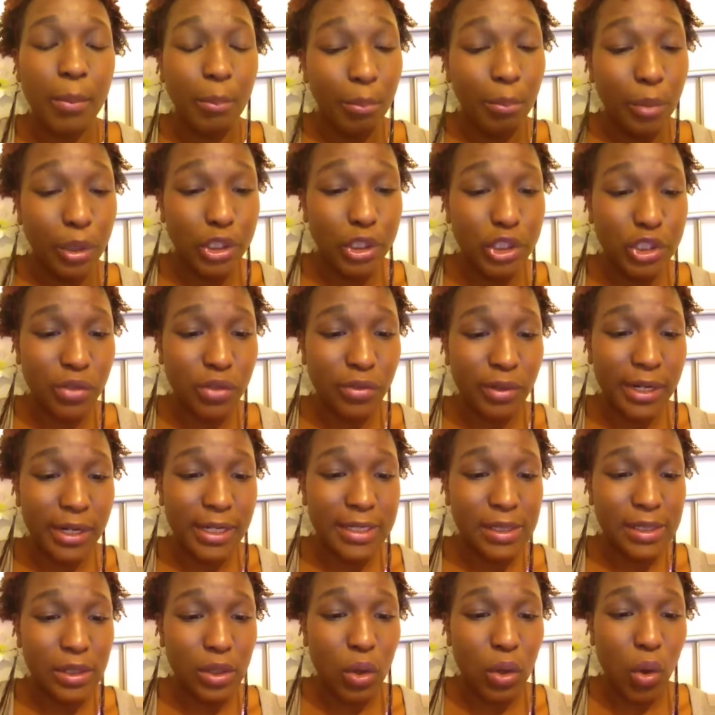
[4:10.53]

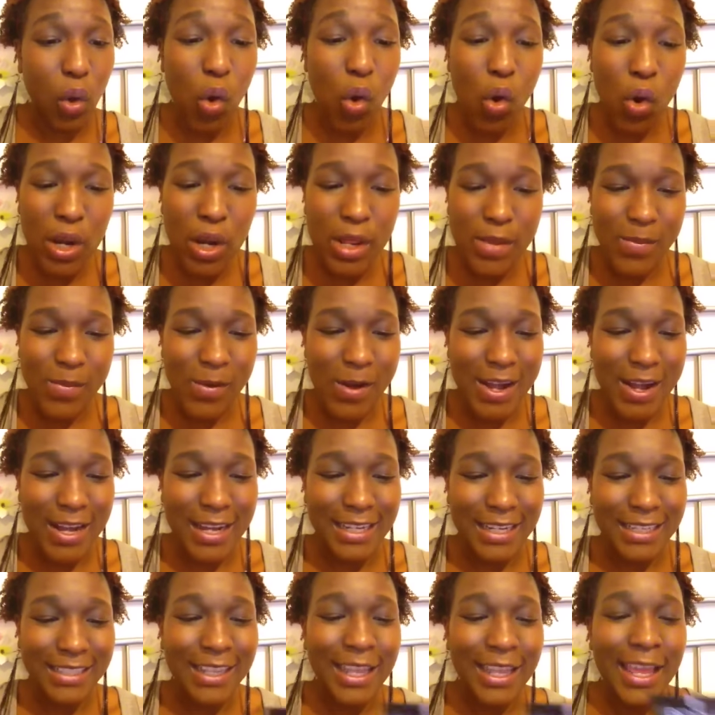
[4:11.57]
moisturizer, all in
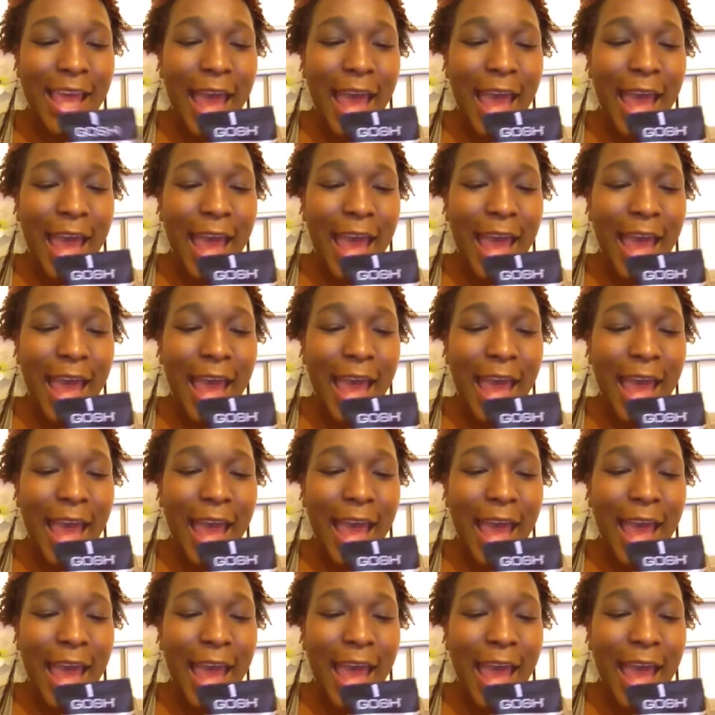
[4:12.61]
one.